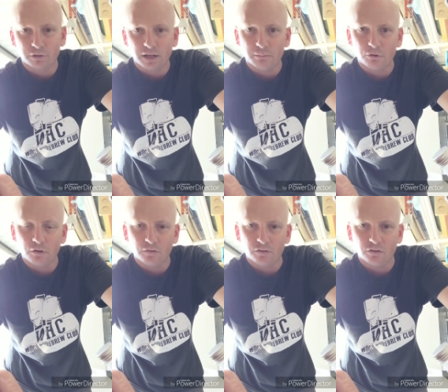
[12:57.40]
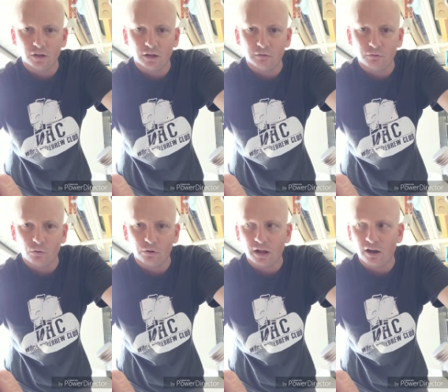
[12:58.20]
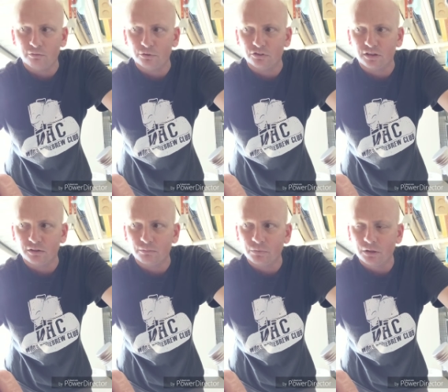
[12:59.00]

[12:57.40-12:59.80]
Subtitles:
Dan Murphy's. It's only 4.5%.